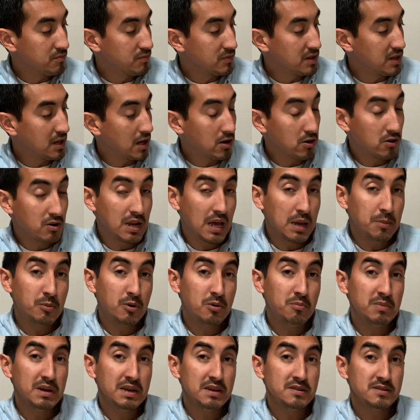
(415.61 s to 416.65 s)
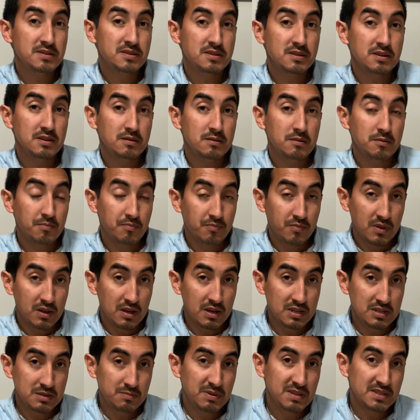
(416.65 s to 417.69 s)
Yellow label means
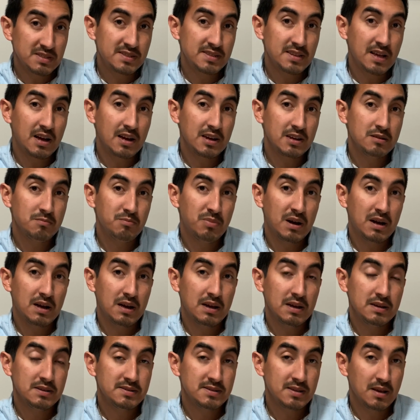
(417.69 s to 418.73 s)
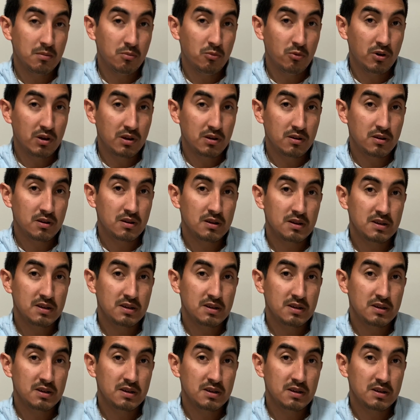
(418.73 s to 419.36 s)
it's been signed by someone.